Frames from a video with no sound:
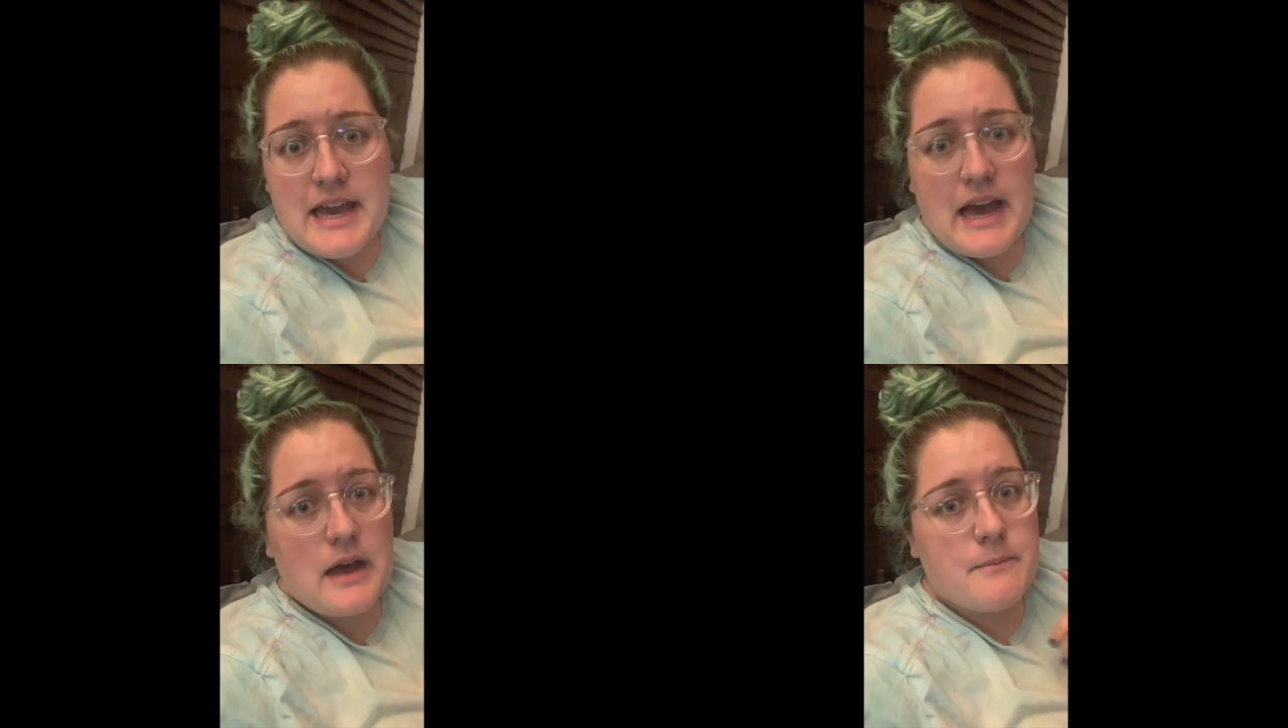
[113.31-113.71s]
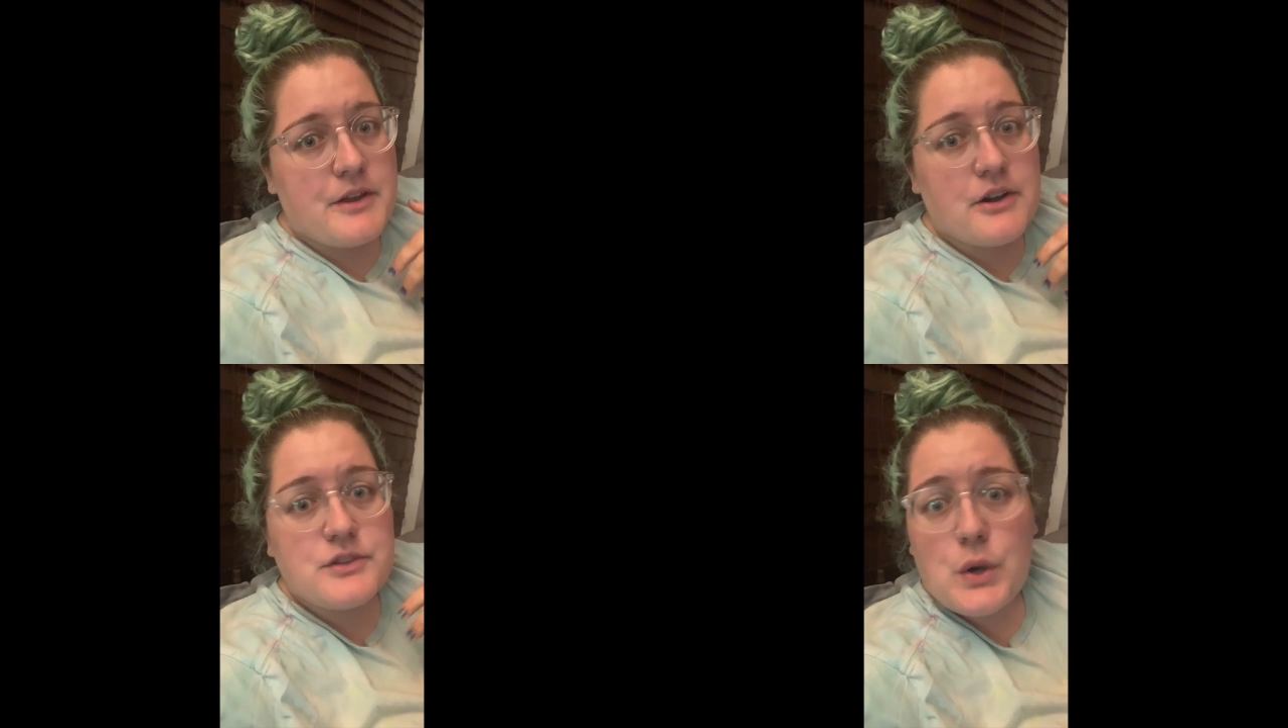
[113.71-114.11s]
Um,
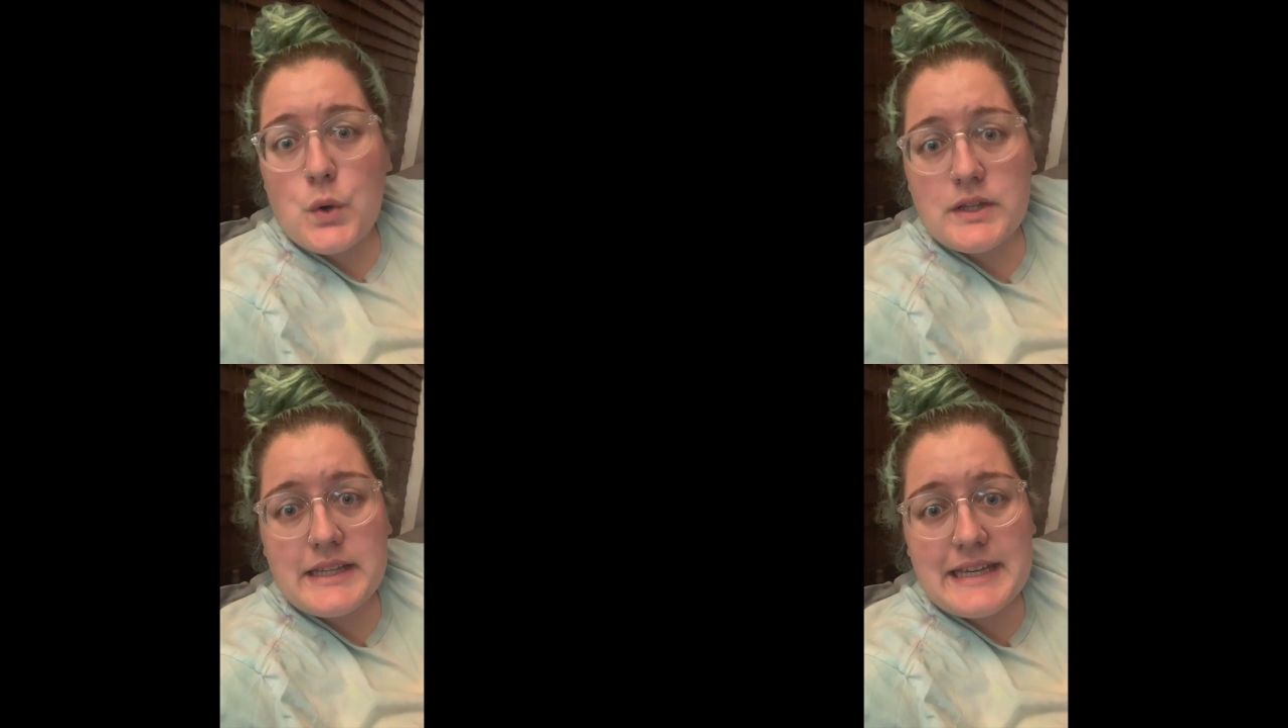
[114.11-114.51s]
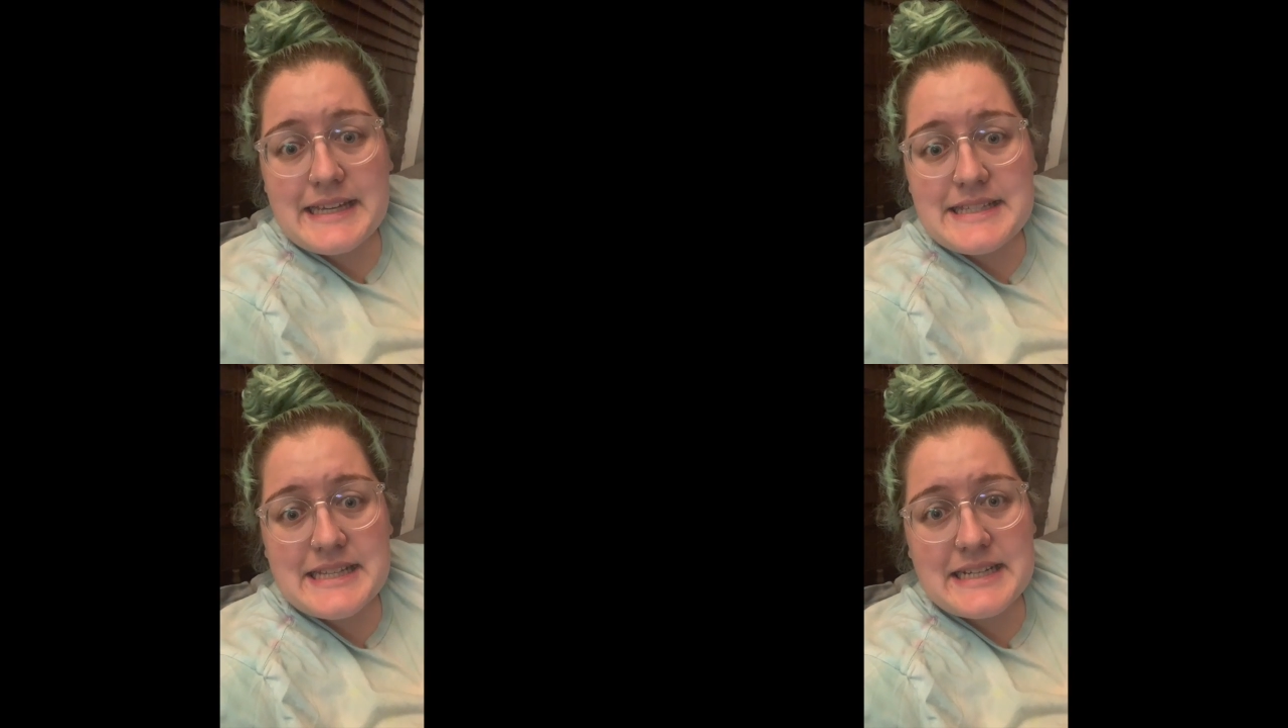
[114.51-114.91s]
there are totally
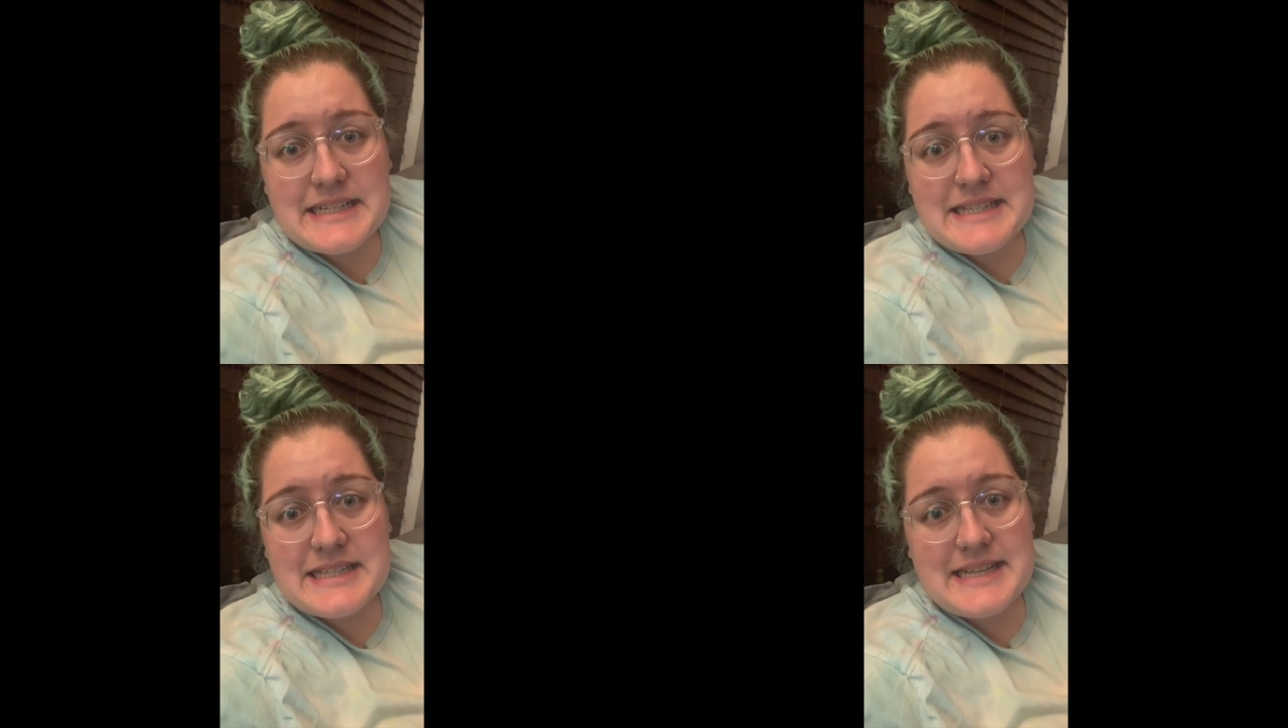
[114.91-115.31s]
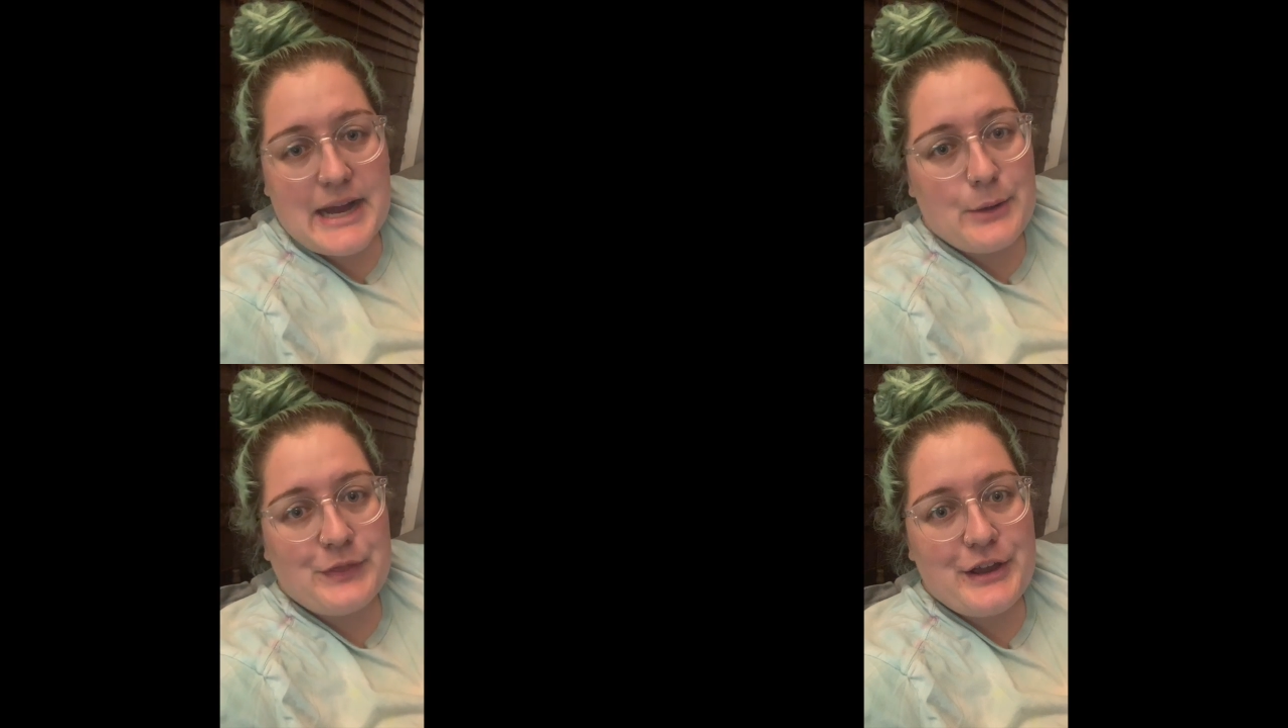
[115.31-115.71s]
kits that exist
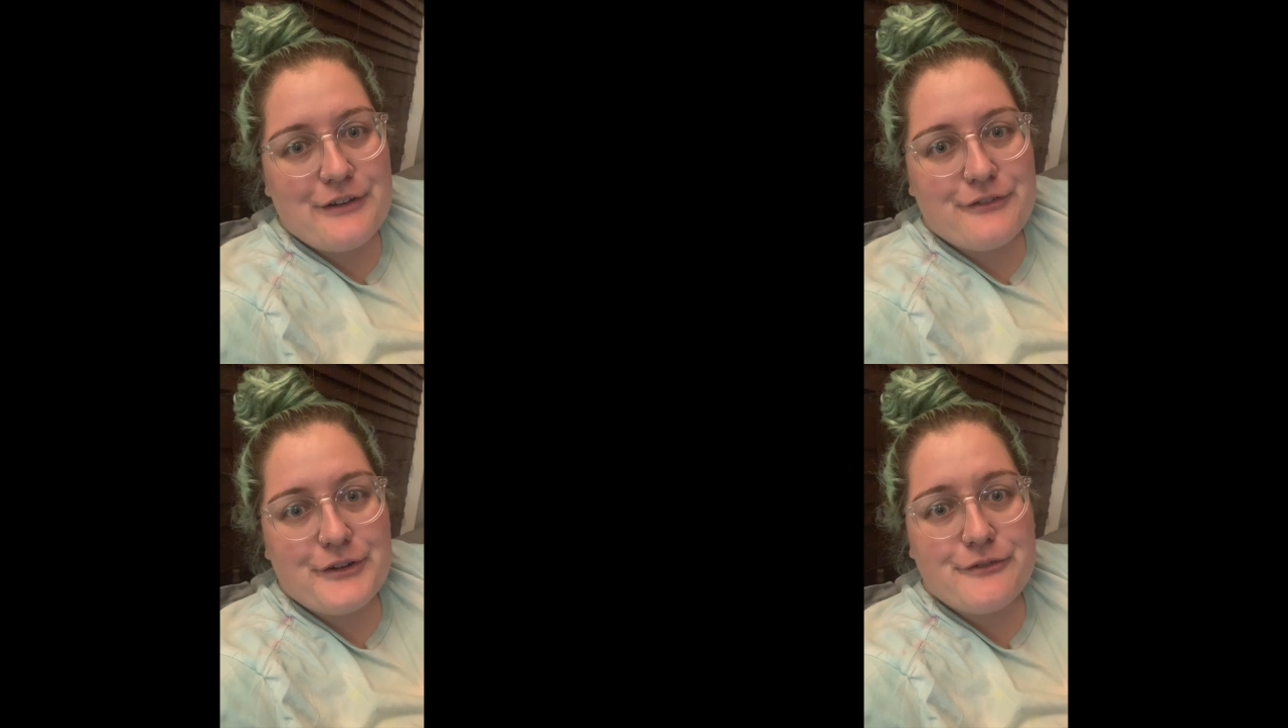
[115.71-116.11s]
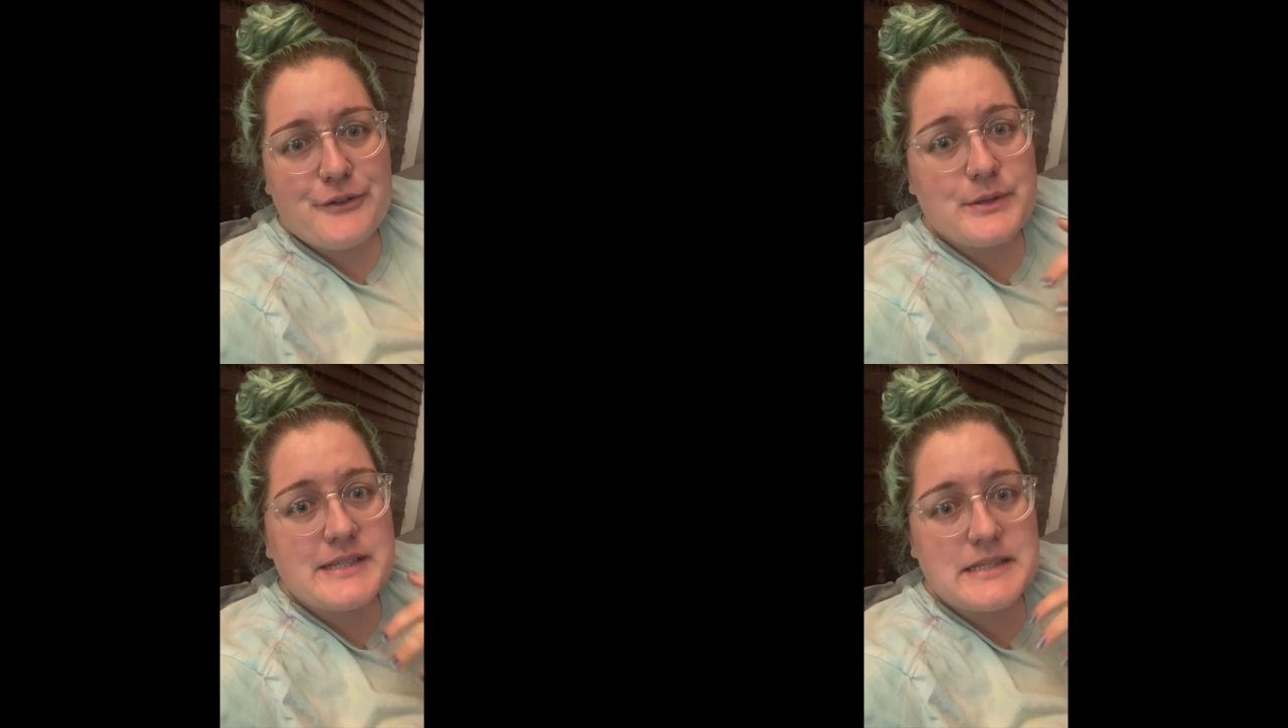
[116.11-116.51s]
out there for folks,